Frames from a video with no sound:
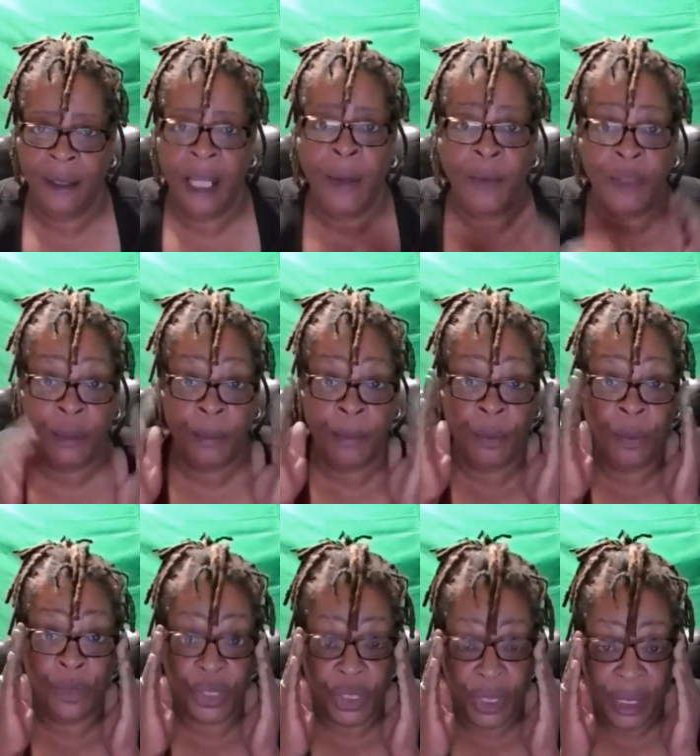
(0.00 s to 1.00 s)
That was some
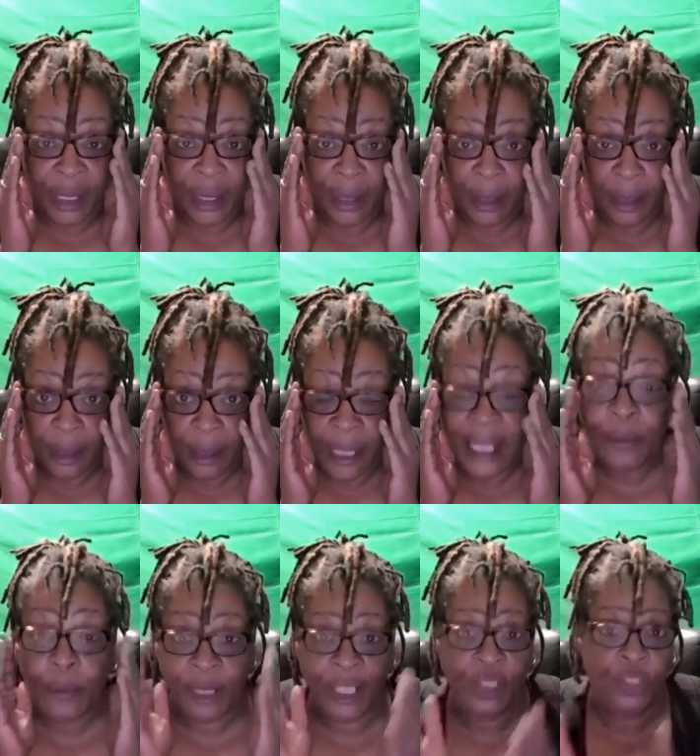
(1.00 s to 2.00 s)
bullshit. That's
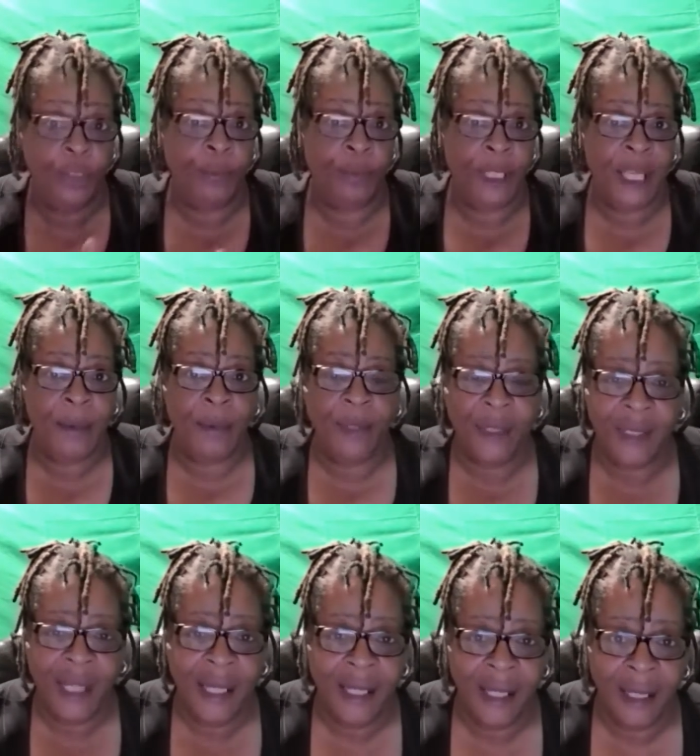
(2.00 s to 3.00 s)
what they should be able to
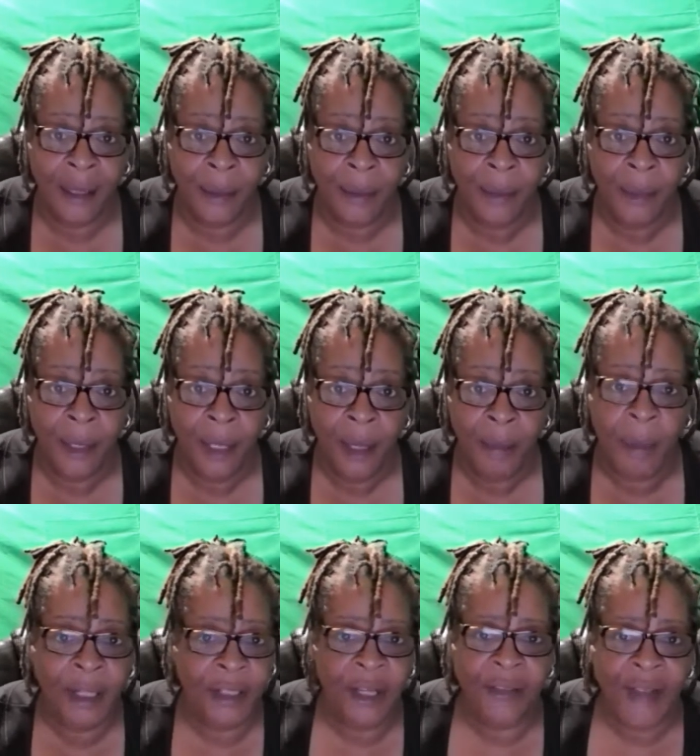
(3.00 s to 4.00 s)
say to him.
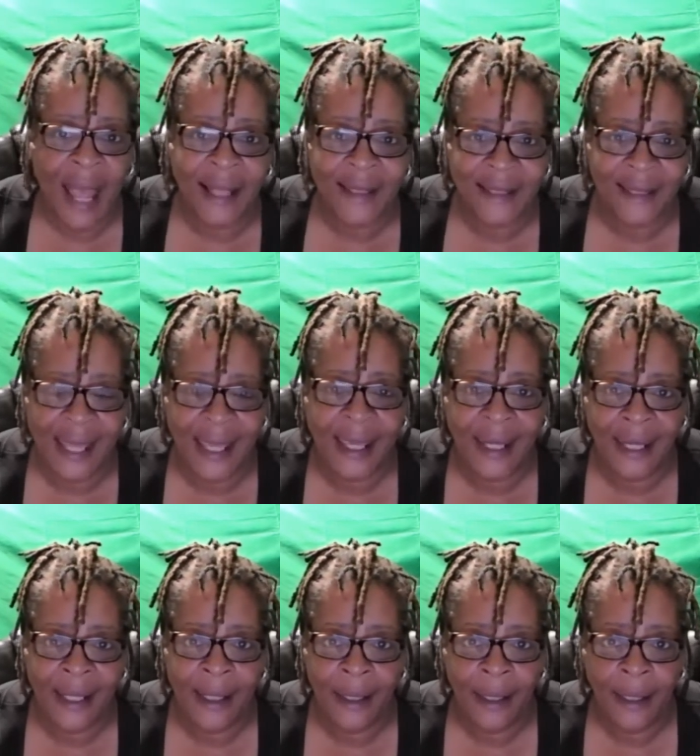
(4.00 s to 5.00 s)
But they're not saying
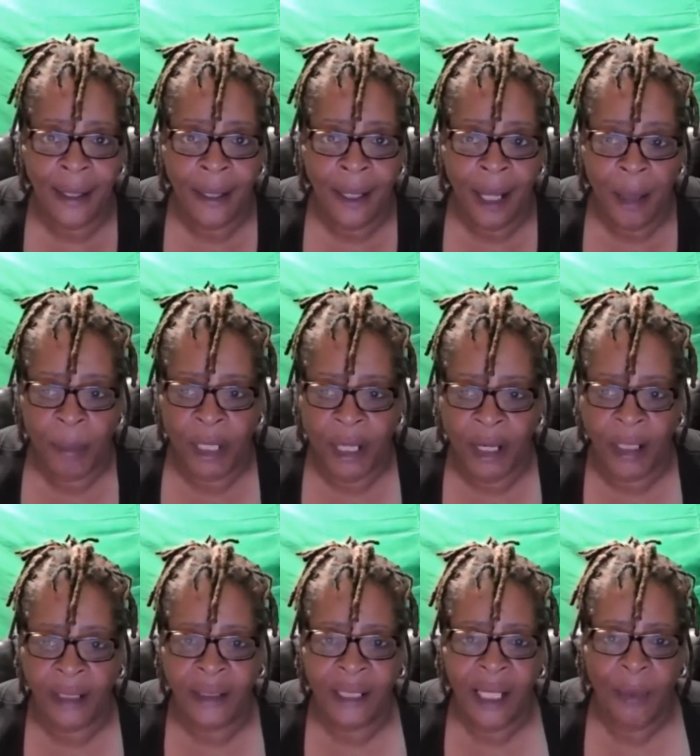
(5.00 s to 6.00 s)
it
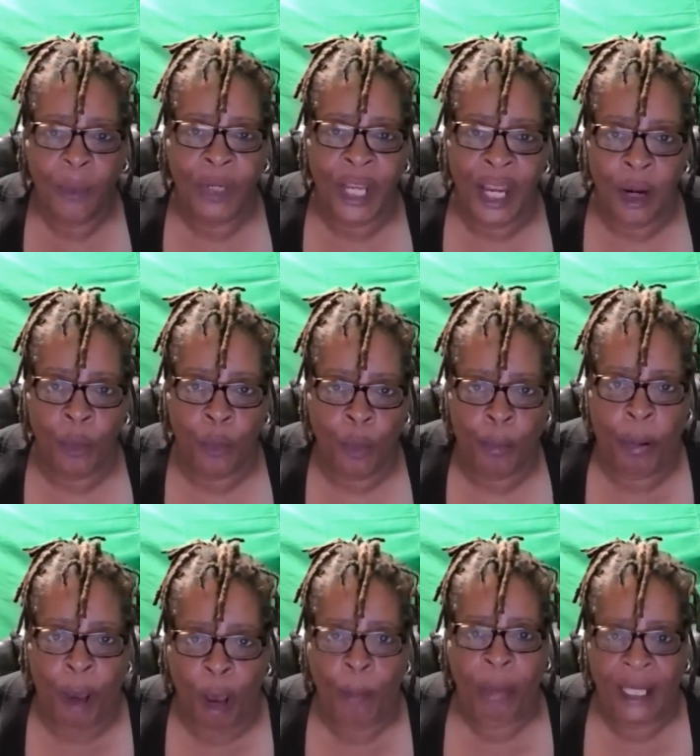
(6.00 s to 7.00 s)
because, well, they are
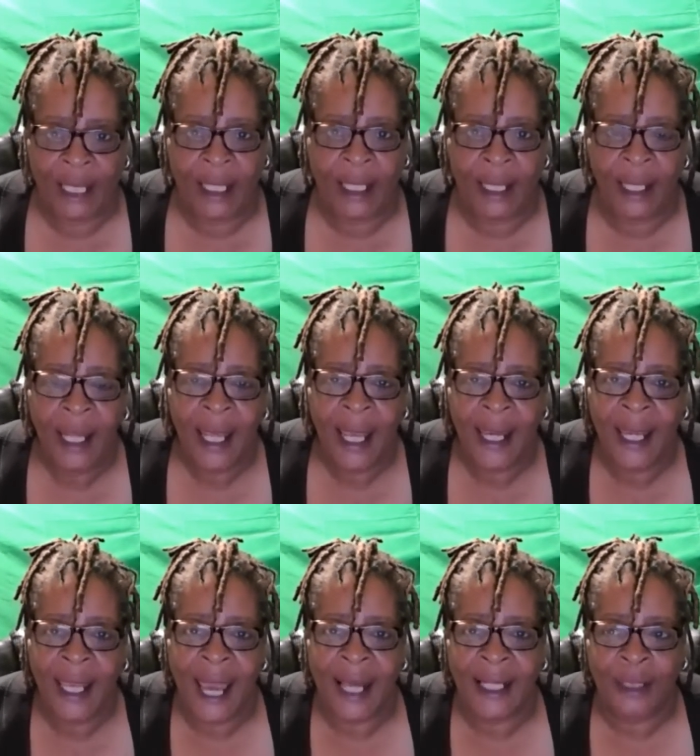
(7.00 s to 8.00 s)
Republican and
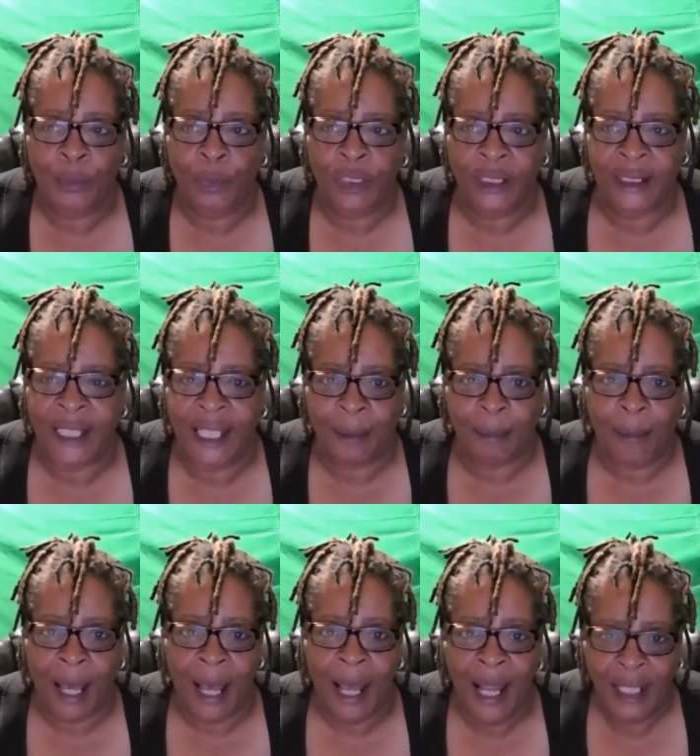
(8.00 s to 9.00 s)
they got to stick
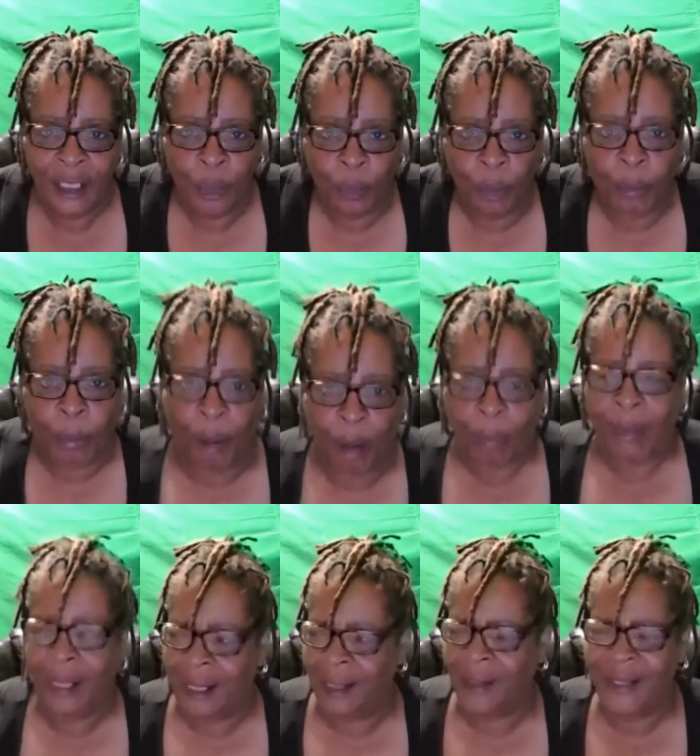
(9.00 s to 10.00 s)
by the
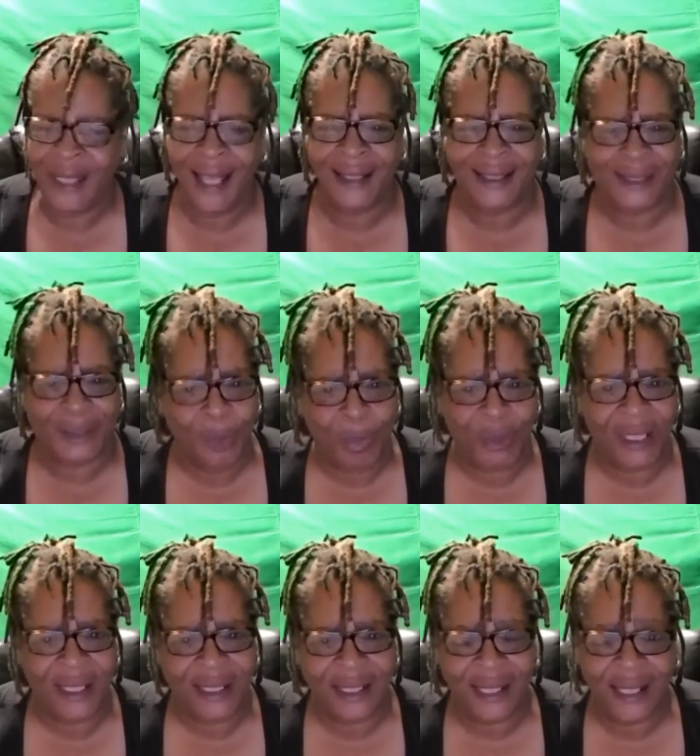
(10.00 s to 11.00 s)
Republican. You see how stupid
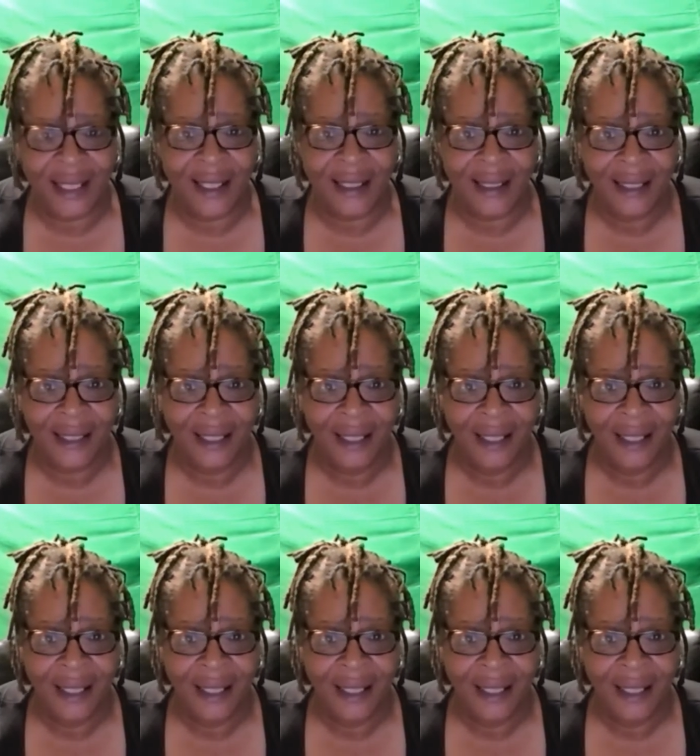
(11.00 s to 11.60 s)
this shit is?